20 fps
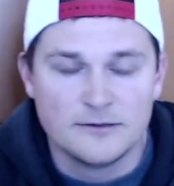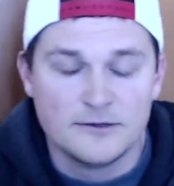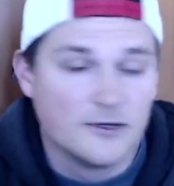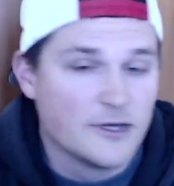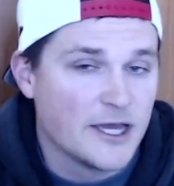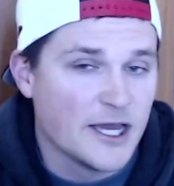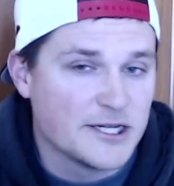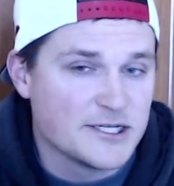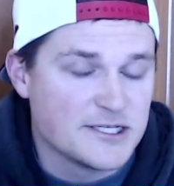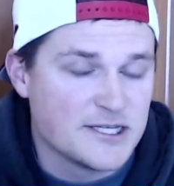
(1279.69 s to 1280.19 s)
You
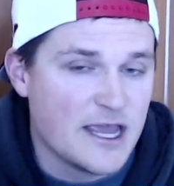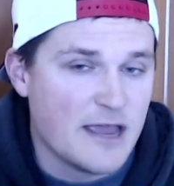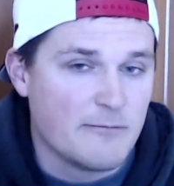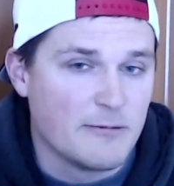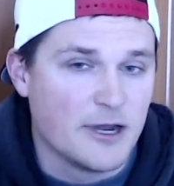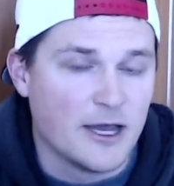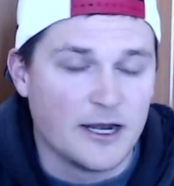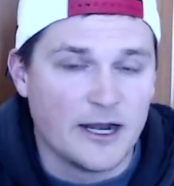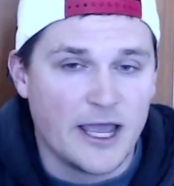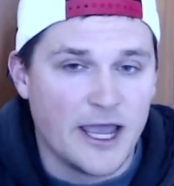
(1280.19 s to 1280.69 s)
can catch
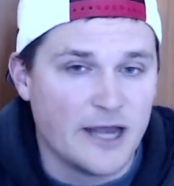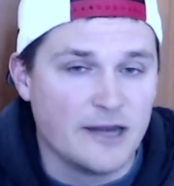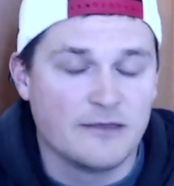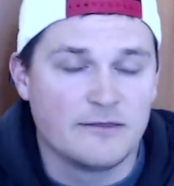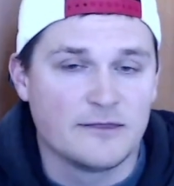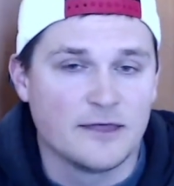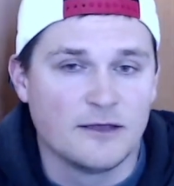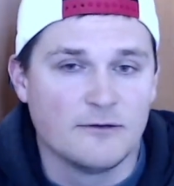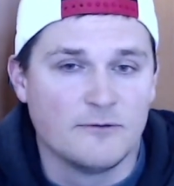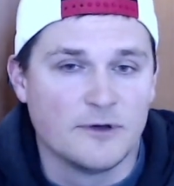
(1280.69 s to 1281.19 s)
salmon on
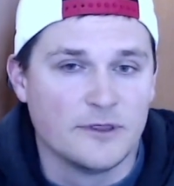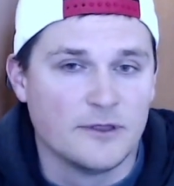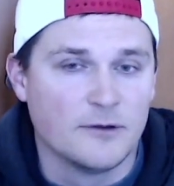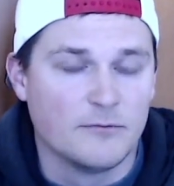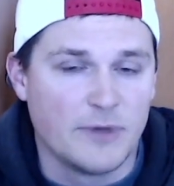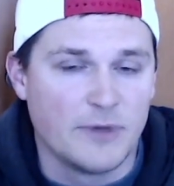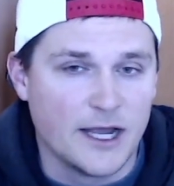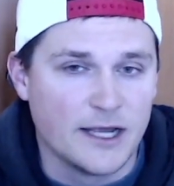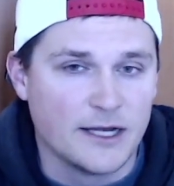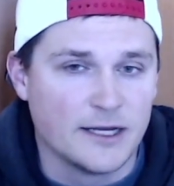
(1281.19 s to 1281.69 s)
anything when they're
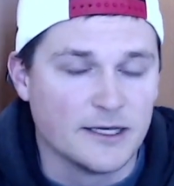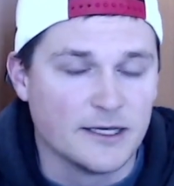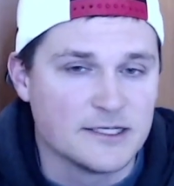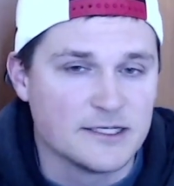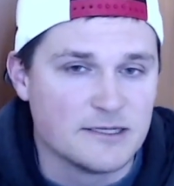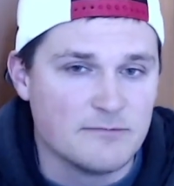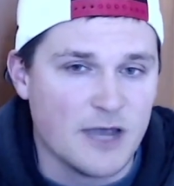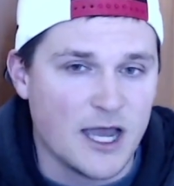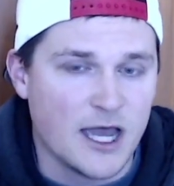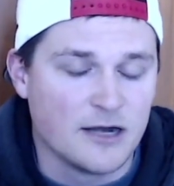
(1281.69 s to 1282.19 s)
biting.
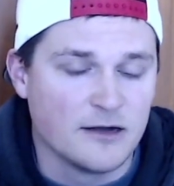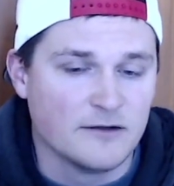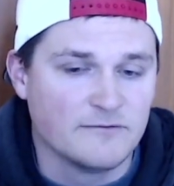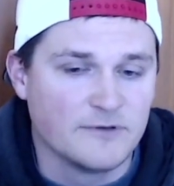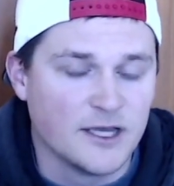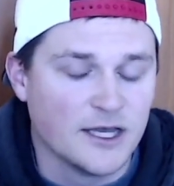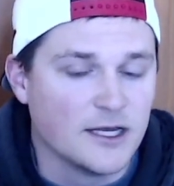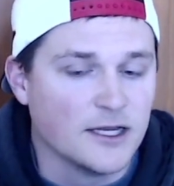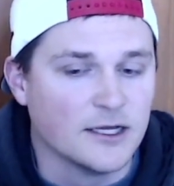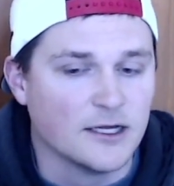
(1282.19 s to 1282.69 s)
It's a matter
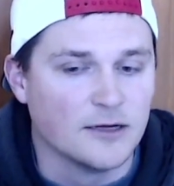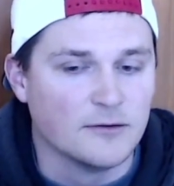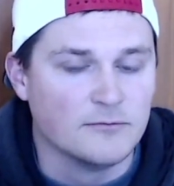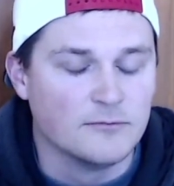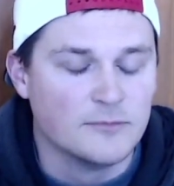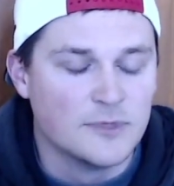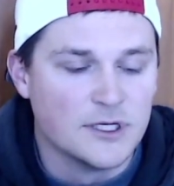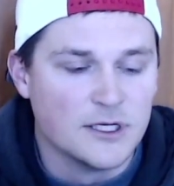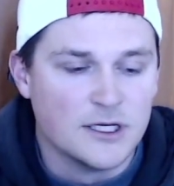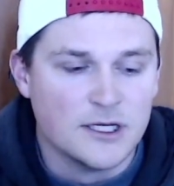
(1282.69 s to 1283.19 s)
of getting
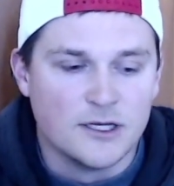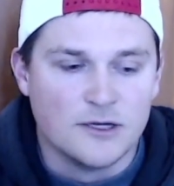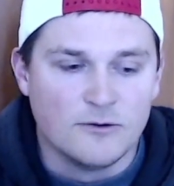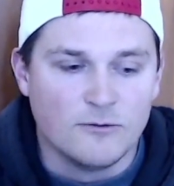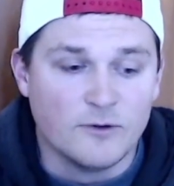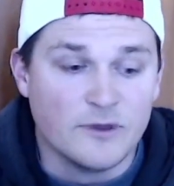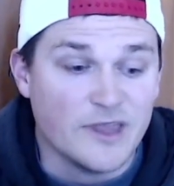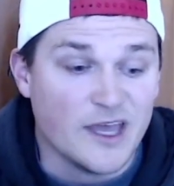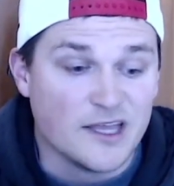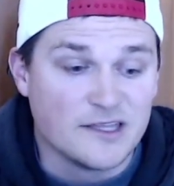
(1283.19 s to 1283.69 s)
them
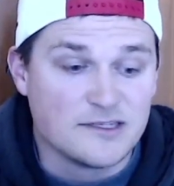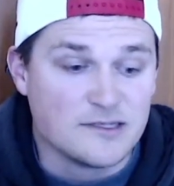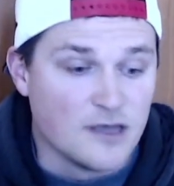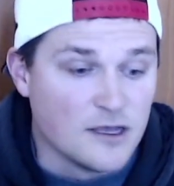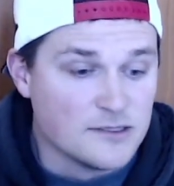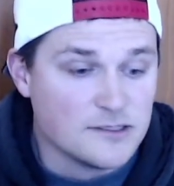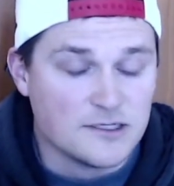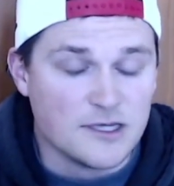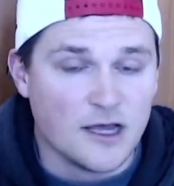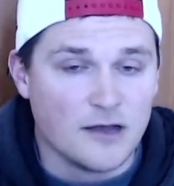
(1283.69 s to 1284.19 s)
when that
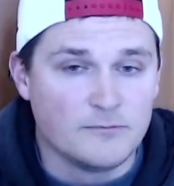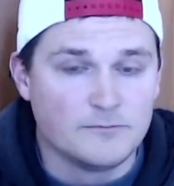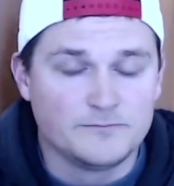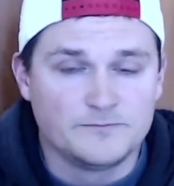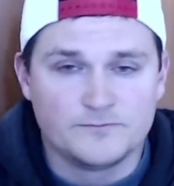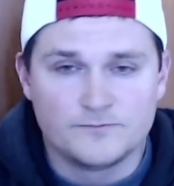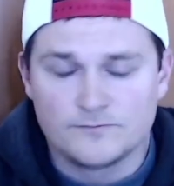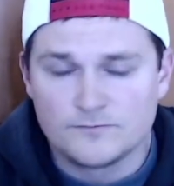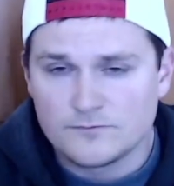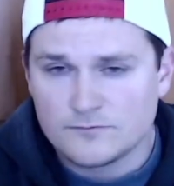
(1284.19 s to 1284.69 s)
sun's up
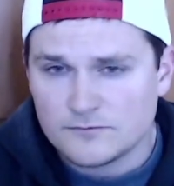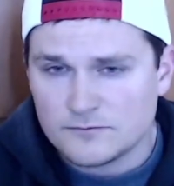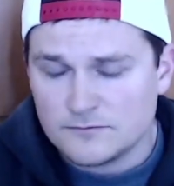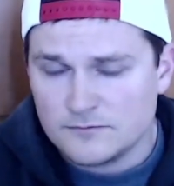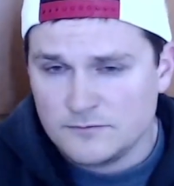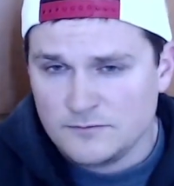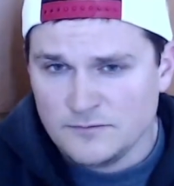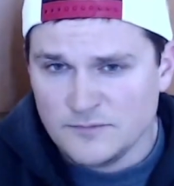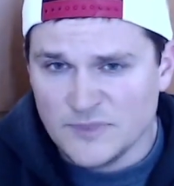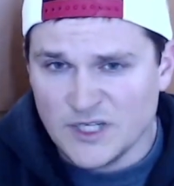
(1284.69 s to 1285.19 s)

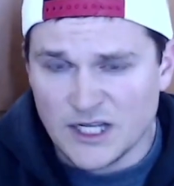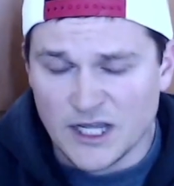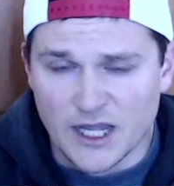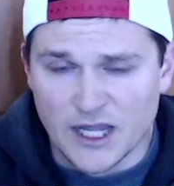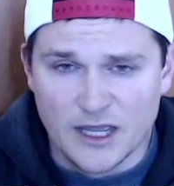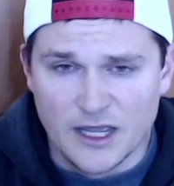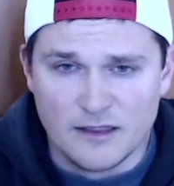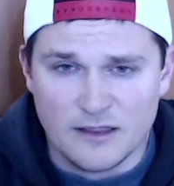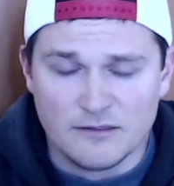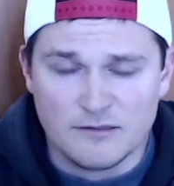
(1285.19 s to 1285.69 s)

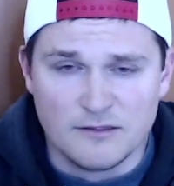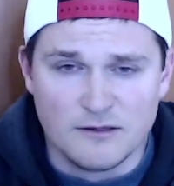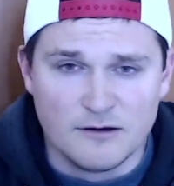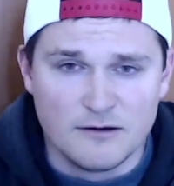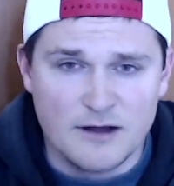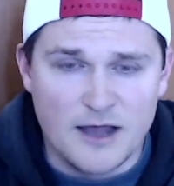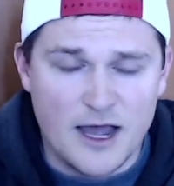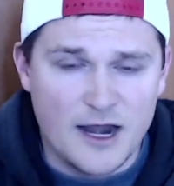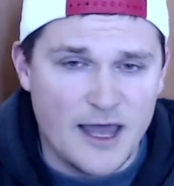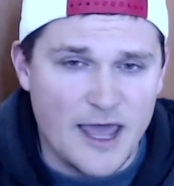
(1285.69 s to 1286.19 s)
and
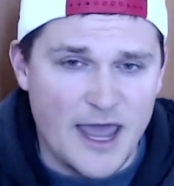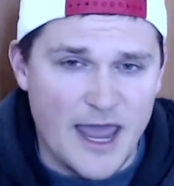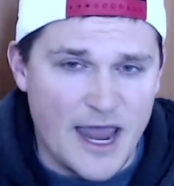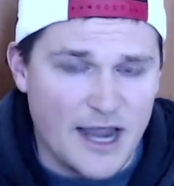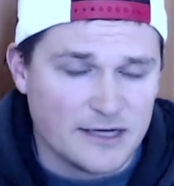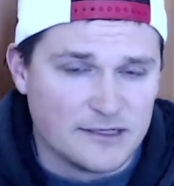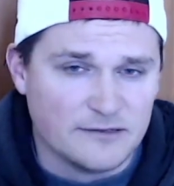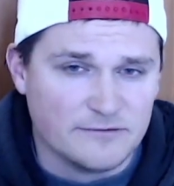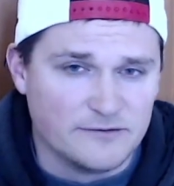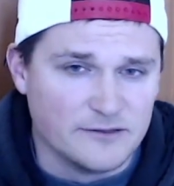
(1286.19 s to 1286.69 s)
they're not
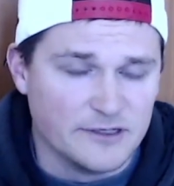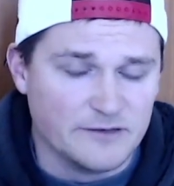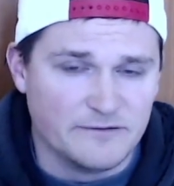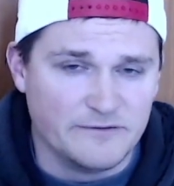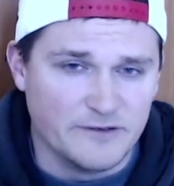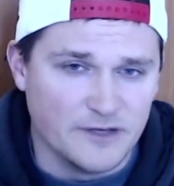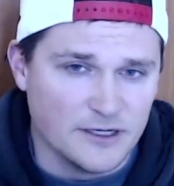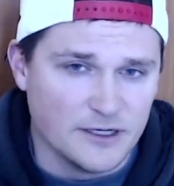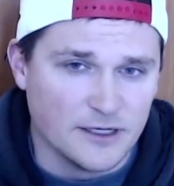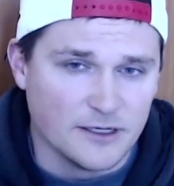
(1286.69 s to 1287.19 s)
actively
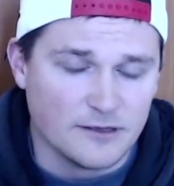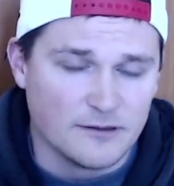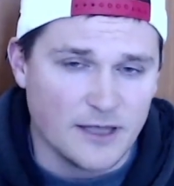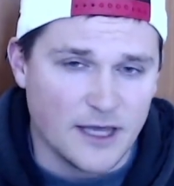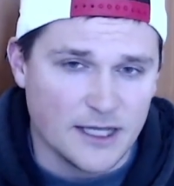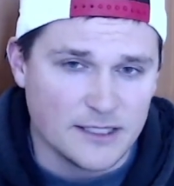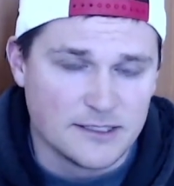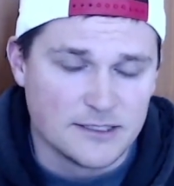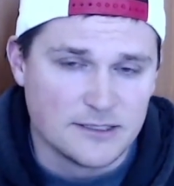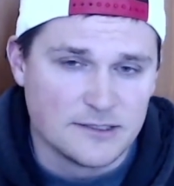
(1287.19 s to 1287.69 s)
feeding.
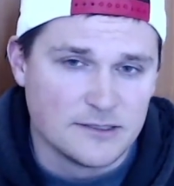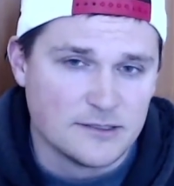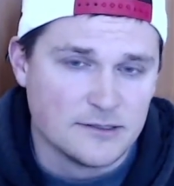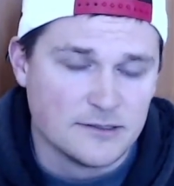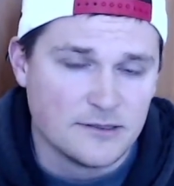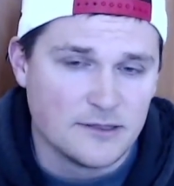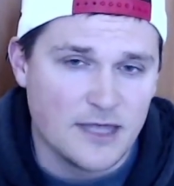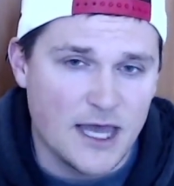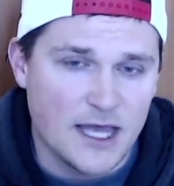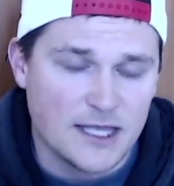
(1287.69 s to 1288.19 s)

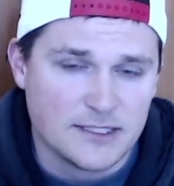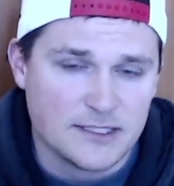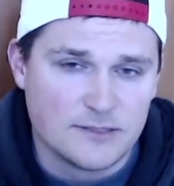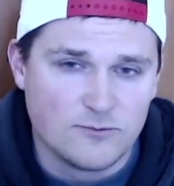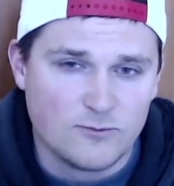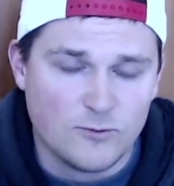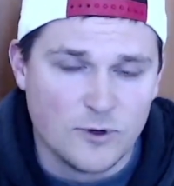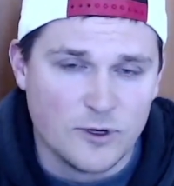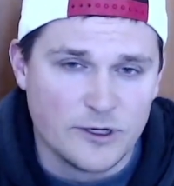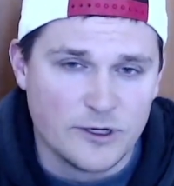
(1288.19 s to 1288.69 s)

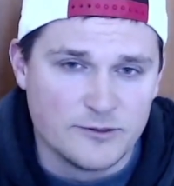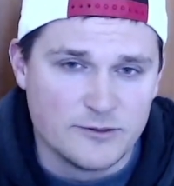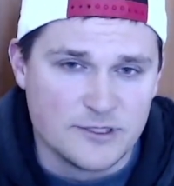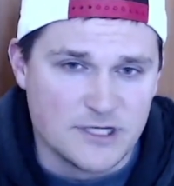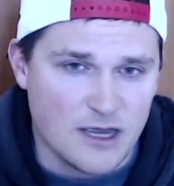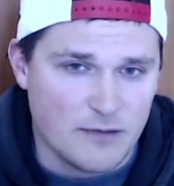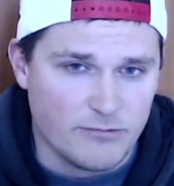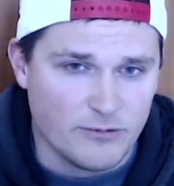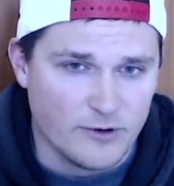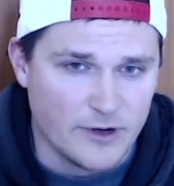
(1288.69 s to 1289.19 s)
That's where you
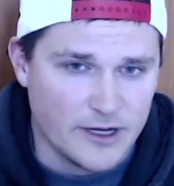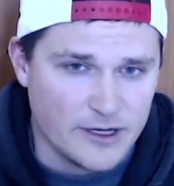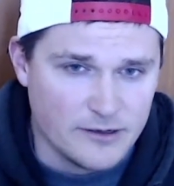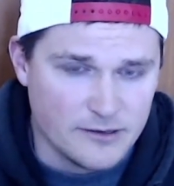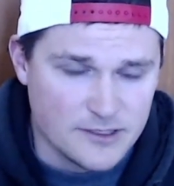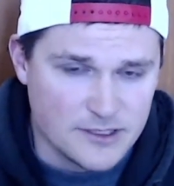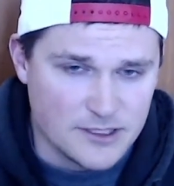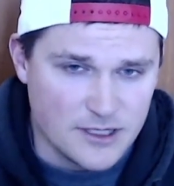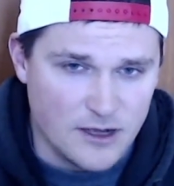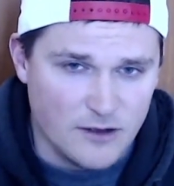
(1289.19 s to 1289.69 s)
separate
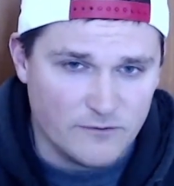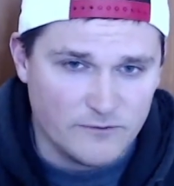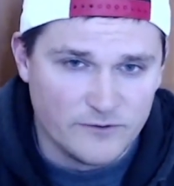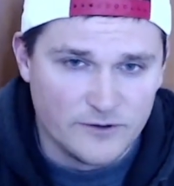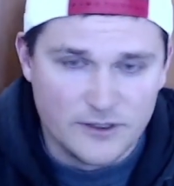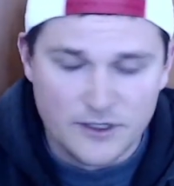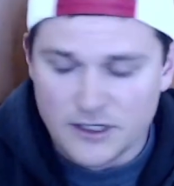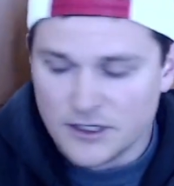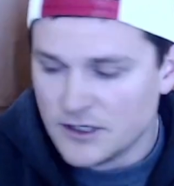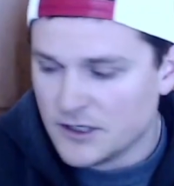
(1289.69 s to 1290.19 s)
yourself.
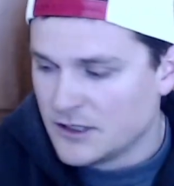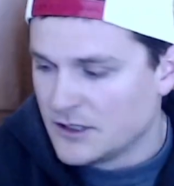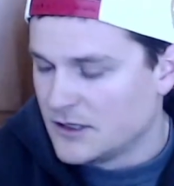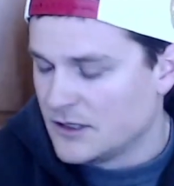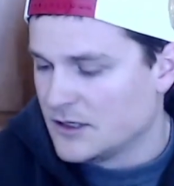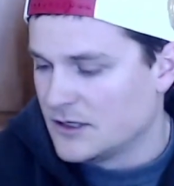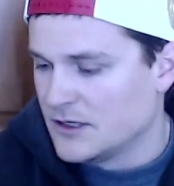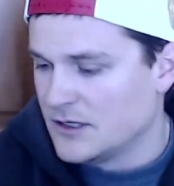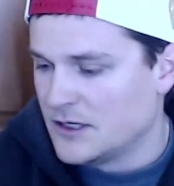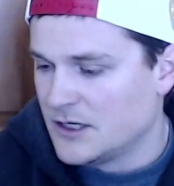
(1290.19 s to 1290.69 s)

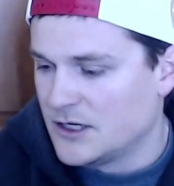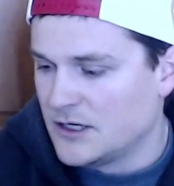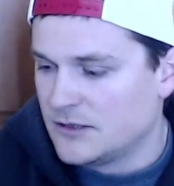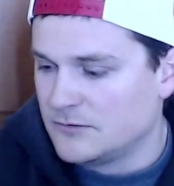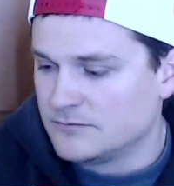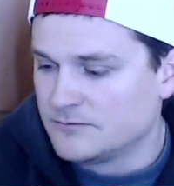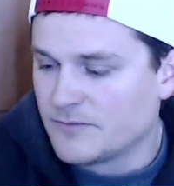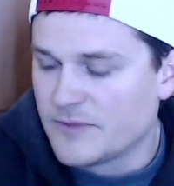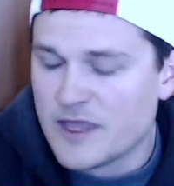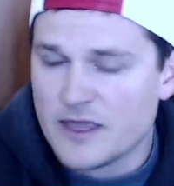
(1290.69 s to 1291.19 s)

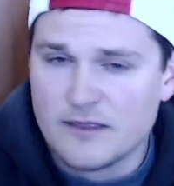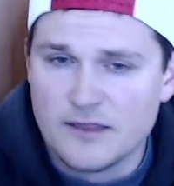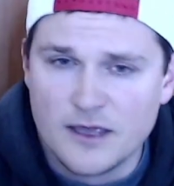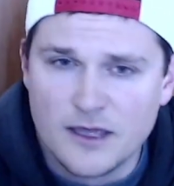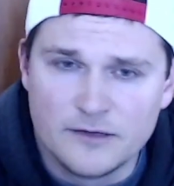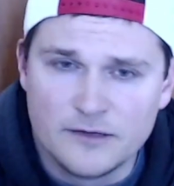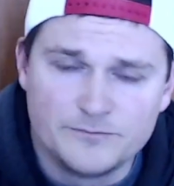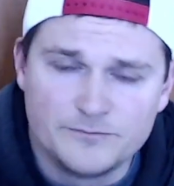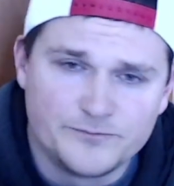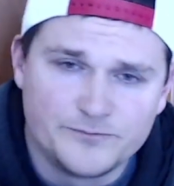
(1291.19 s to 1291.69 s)
And
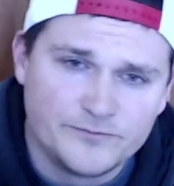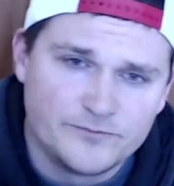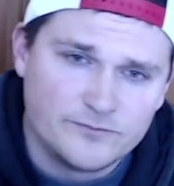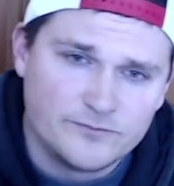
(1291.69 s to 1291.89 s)
then